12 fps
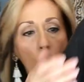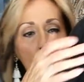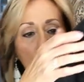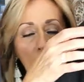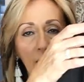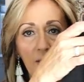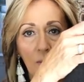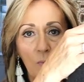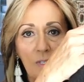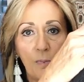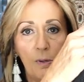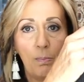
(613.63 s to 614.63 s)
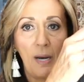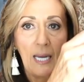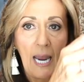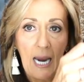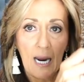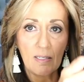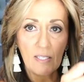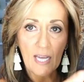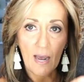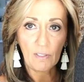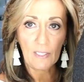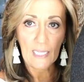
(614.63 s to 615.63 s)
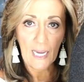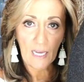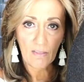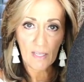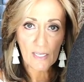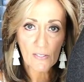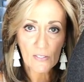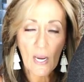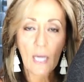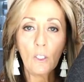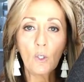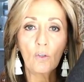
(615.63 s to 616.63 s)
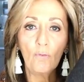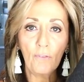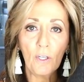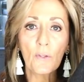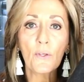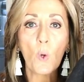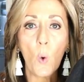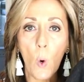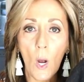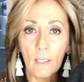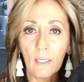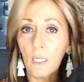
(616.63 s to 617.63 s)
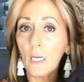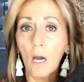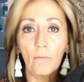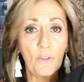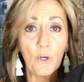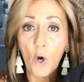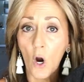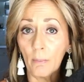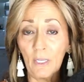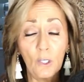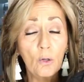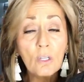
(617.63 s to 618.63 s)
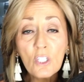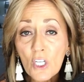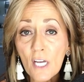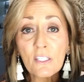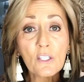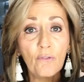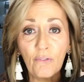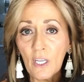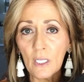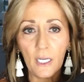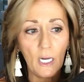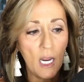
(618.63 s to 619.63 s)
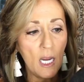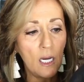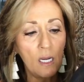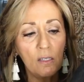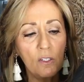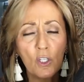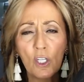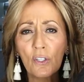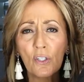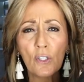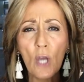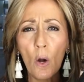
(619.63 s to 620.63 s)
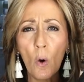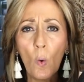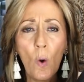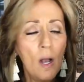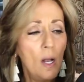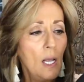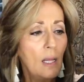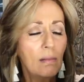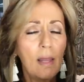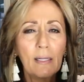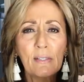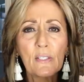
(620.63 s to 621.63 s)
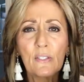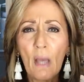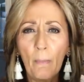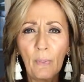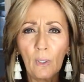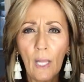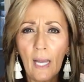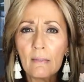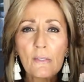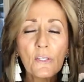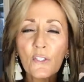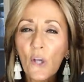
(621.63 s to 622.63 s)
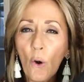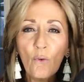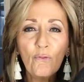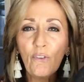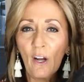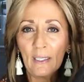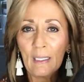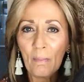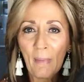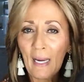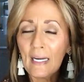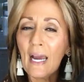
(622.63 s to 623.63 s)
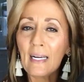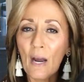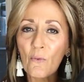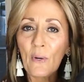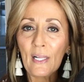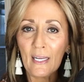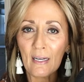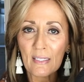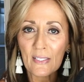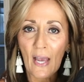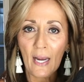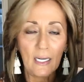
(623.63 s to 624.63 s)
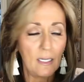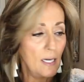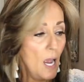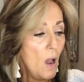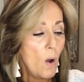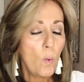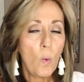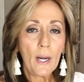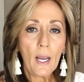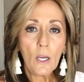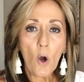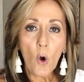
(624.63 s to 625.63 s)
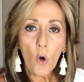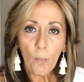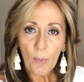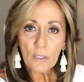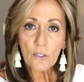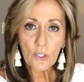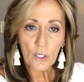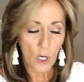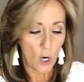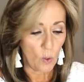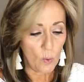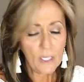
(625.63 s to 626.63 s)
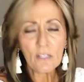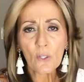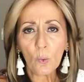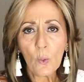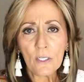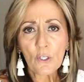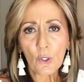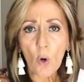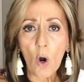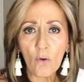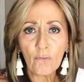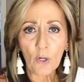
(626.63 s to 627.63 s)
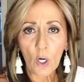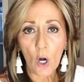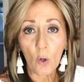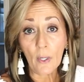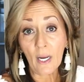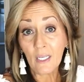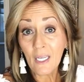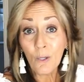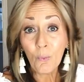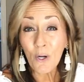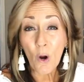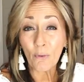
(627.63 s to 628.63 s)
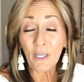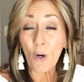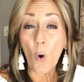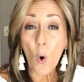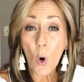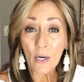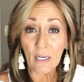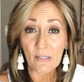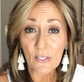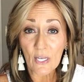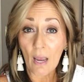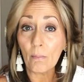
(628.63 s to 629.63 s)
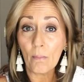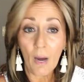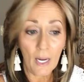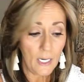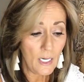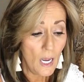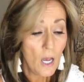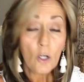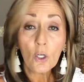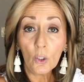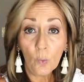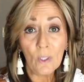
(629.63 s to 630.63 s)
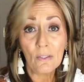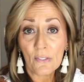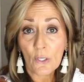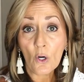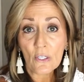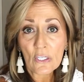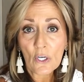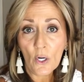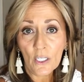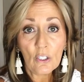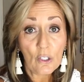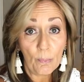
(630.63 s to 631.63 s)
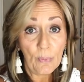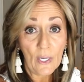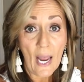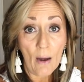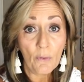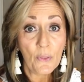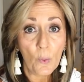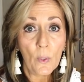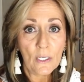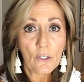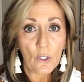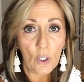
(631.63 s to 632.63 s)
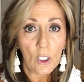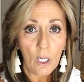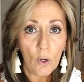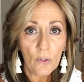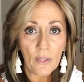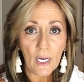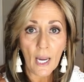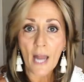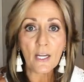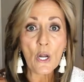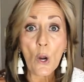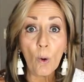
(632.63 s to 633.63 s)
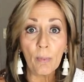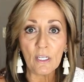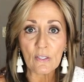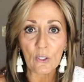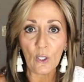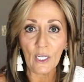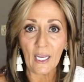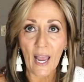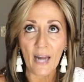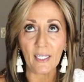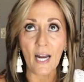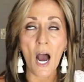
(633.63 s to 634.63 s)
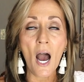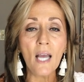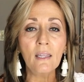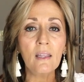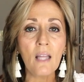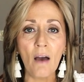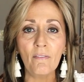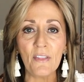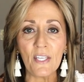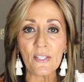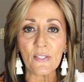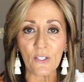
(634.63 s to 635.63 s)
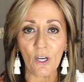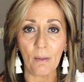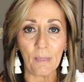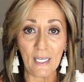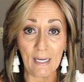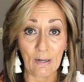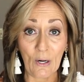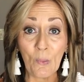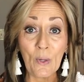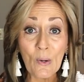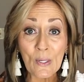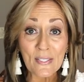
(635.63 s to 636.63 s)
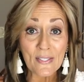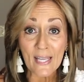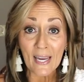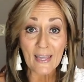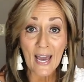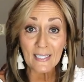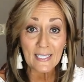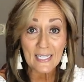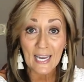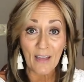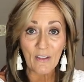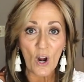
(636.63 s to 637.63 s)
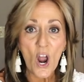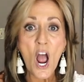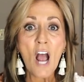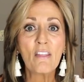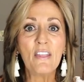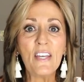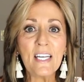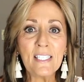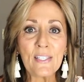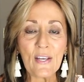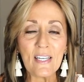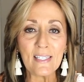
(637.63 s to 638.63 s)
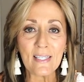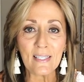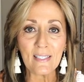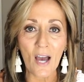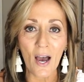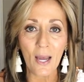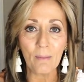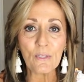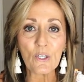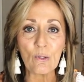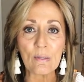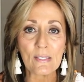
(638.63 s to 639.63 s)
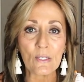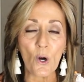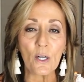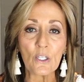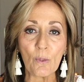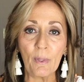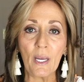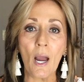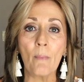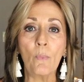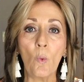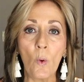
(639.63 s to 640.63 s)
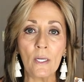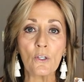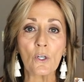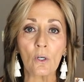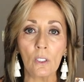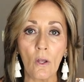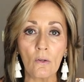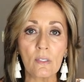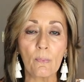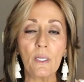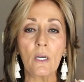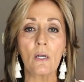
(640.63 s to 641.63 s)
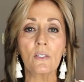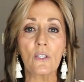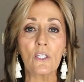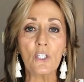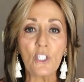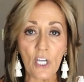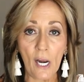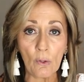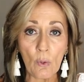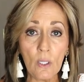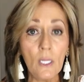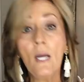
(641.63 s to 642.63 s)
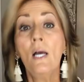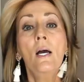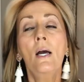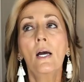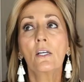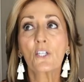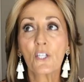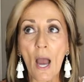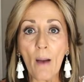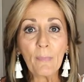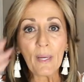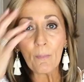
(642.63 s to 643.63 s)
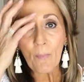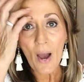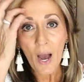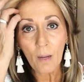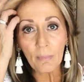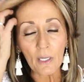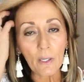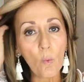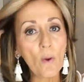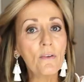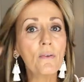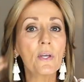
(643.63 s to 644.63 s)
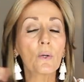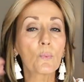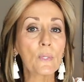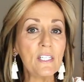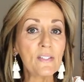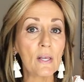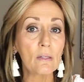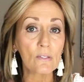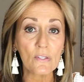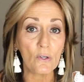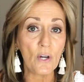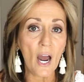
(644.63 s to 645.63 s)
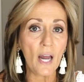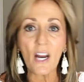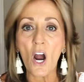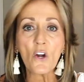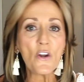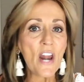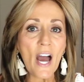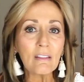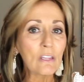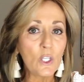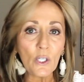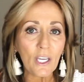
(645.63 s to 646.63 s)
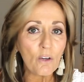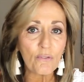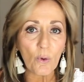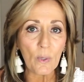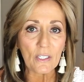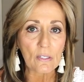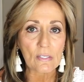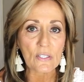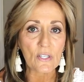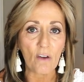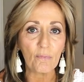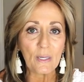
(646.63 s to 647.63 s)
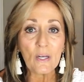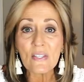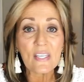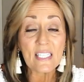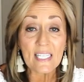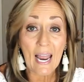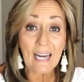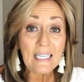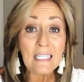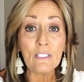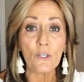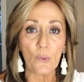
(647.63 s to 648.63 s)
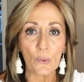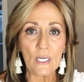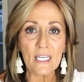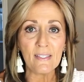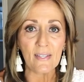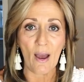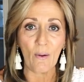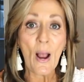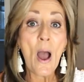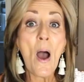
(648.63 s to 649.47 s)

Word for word: All I did was put my hand down it like this, and you can feel the quality of the garment. You can just feel it. It is just so like supple and so finely made. I got really excited. When I opened the coat, it's a winter overcoat, and here we are in August, and my Goodwills are starting to put out the winter clothing, and nobody's looking at it. I love this time of year. Can we all say that together? This is the time to start to pick up winter clothes, because the general shopping public, whether they're resellers or not, are not looking for winter stuff because it's 90 degrees out.